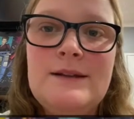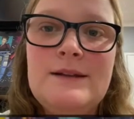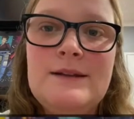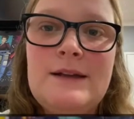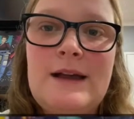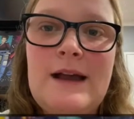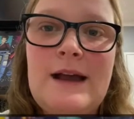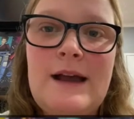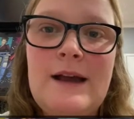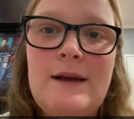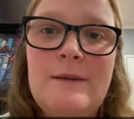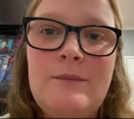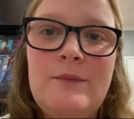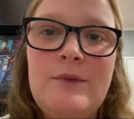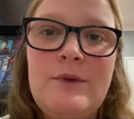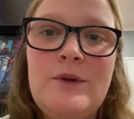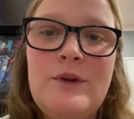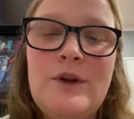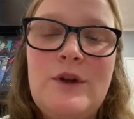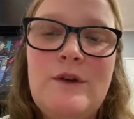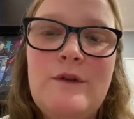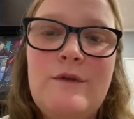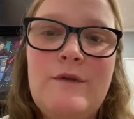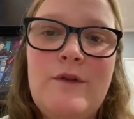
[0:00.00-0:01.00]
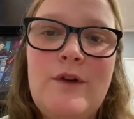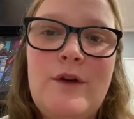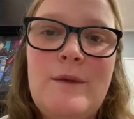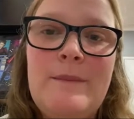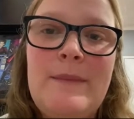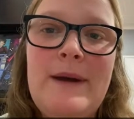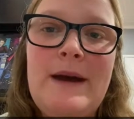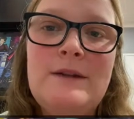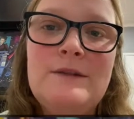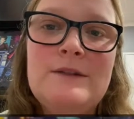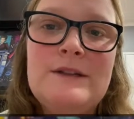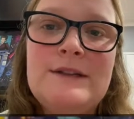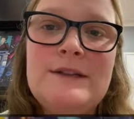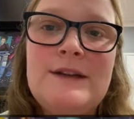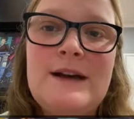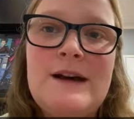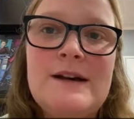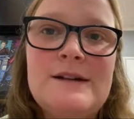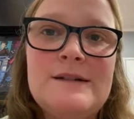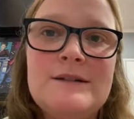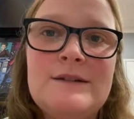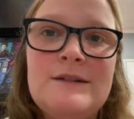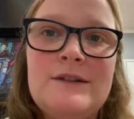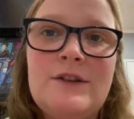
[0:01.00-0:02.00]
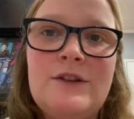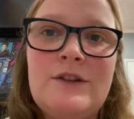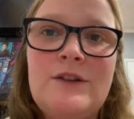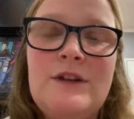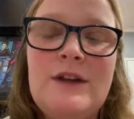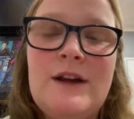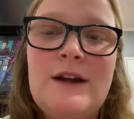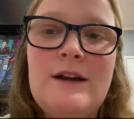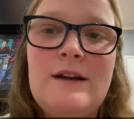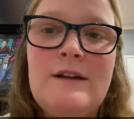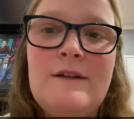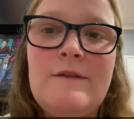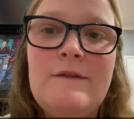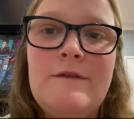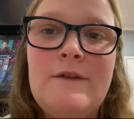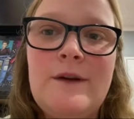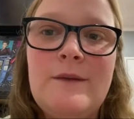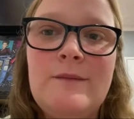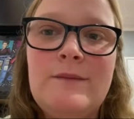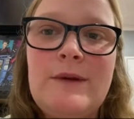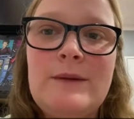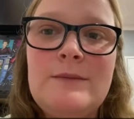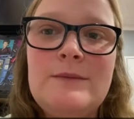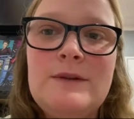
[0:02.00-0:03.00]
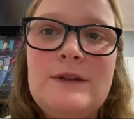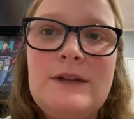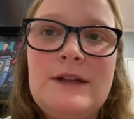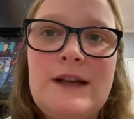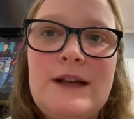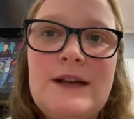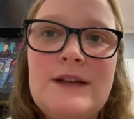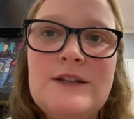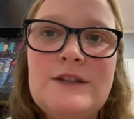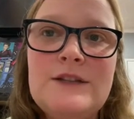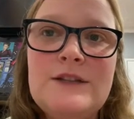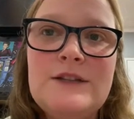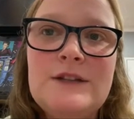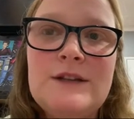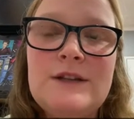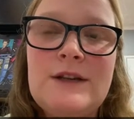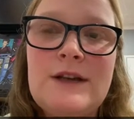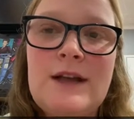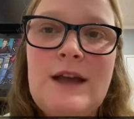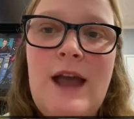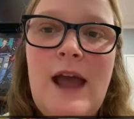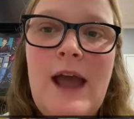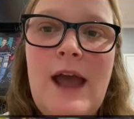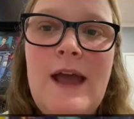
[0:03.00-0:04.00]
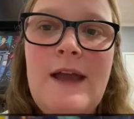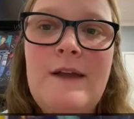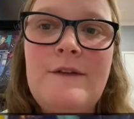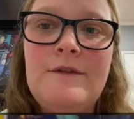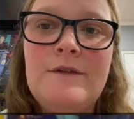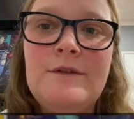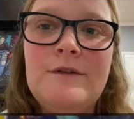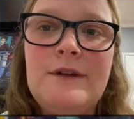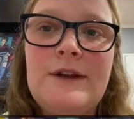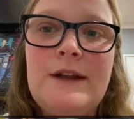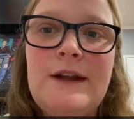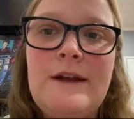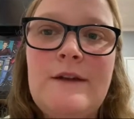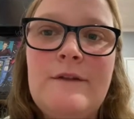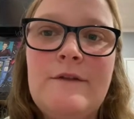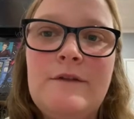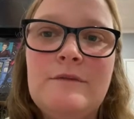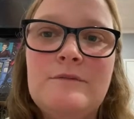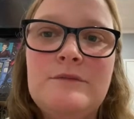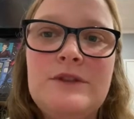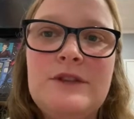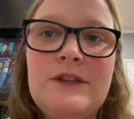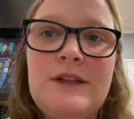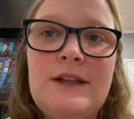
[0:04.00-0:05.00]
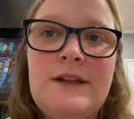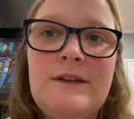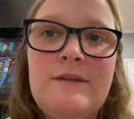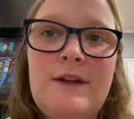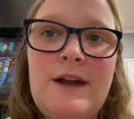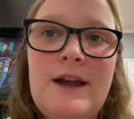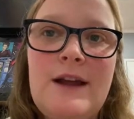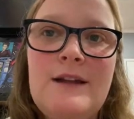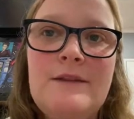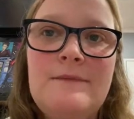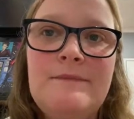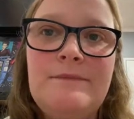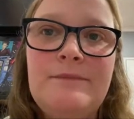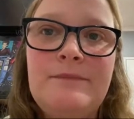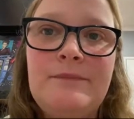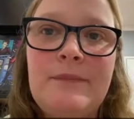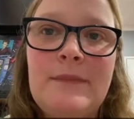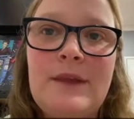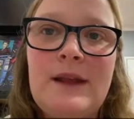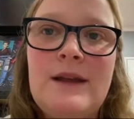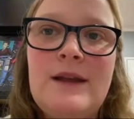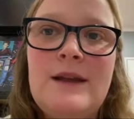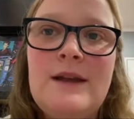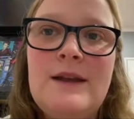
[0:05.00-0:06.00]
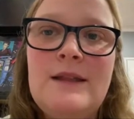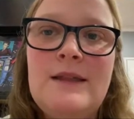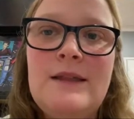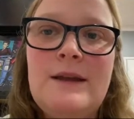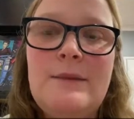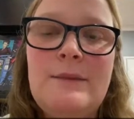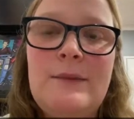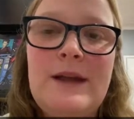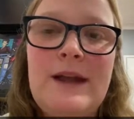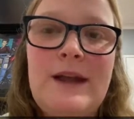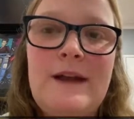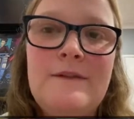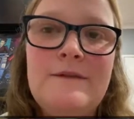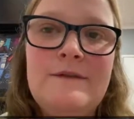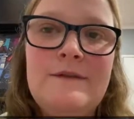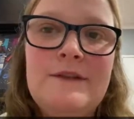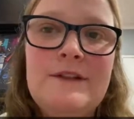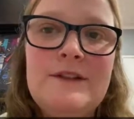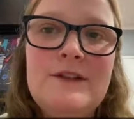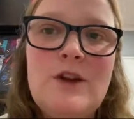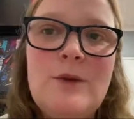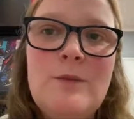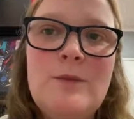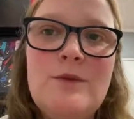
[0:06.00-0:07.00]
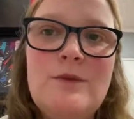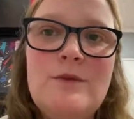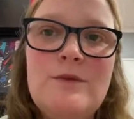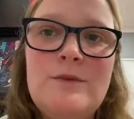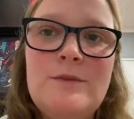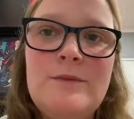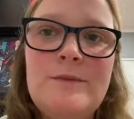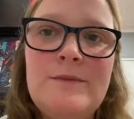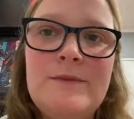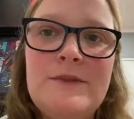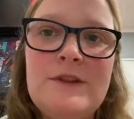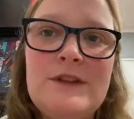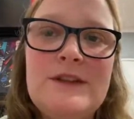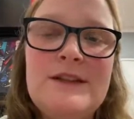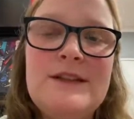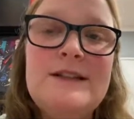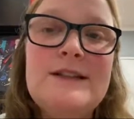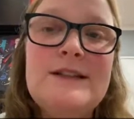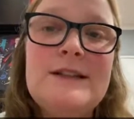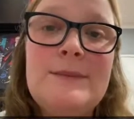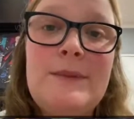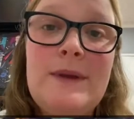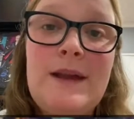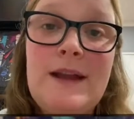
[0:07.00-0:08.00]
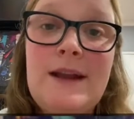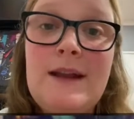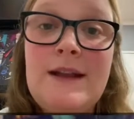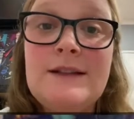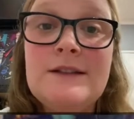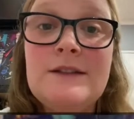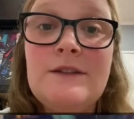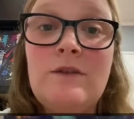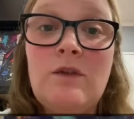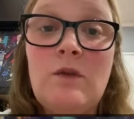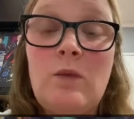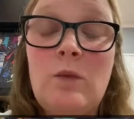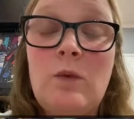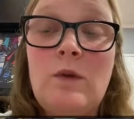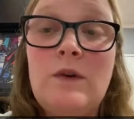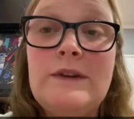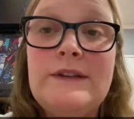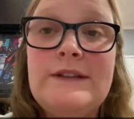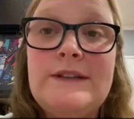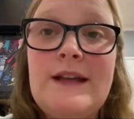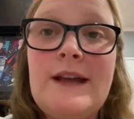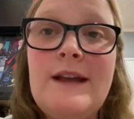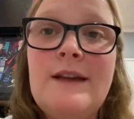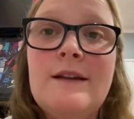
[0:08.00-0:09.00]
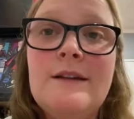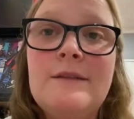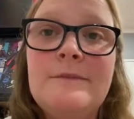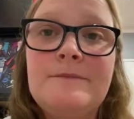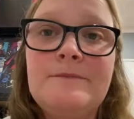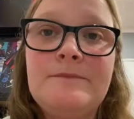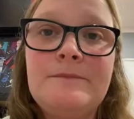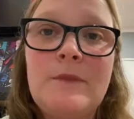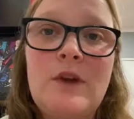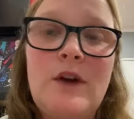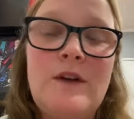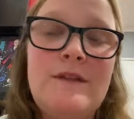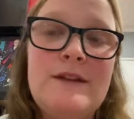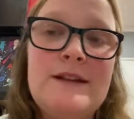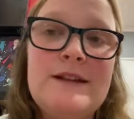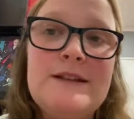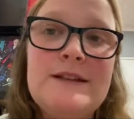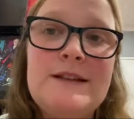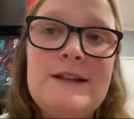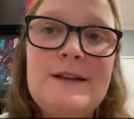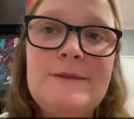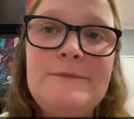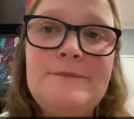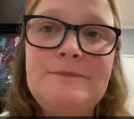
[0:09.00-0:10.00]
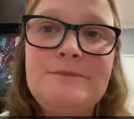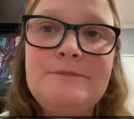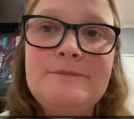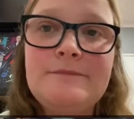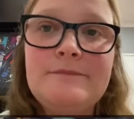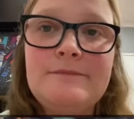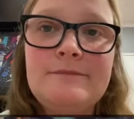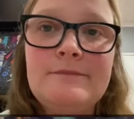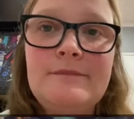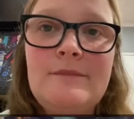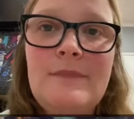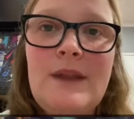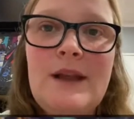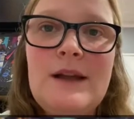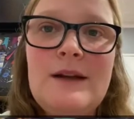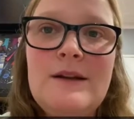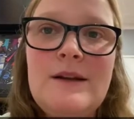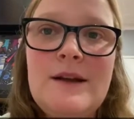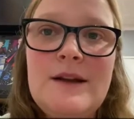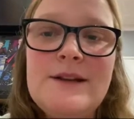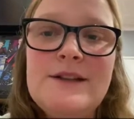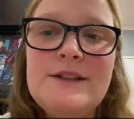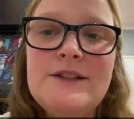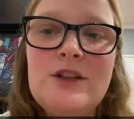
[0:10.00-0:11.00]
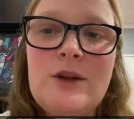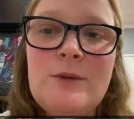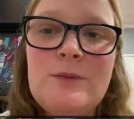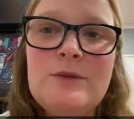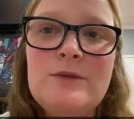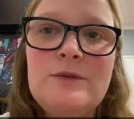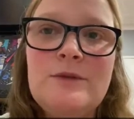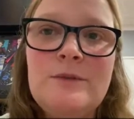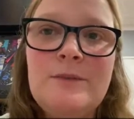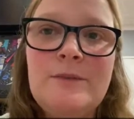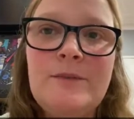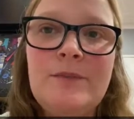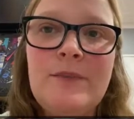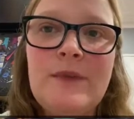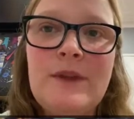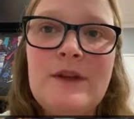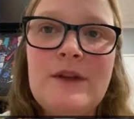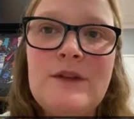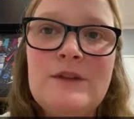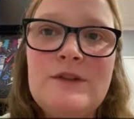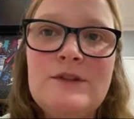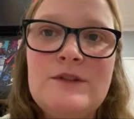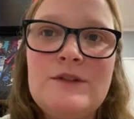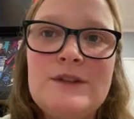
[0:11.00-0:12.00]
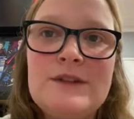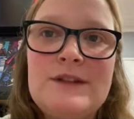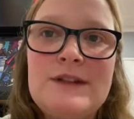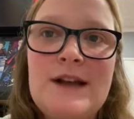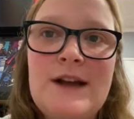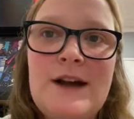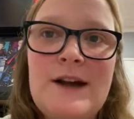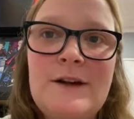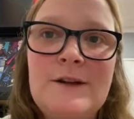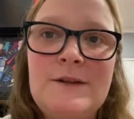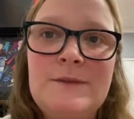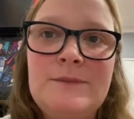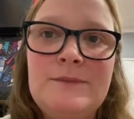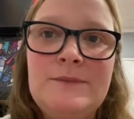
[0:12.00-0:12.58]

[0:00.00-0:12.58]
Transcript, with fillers: uh, Bruno from Battle Styles, Sonia from Rebel Clash, Avery from Chilling Reign. Then we have Sobble. So this is the beginnings of a water deck, obviously. Sobble, Drizzile,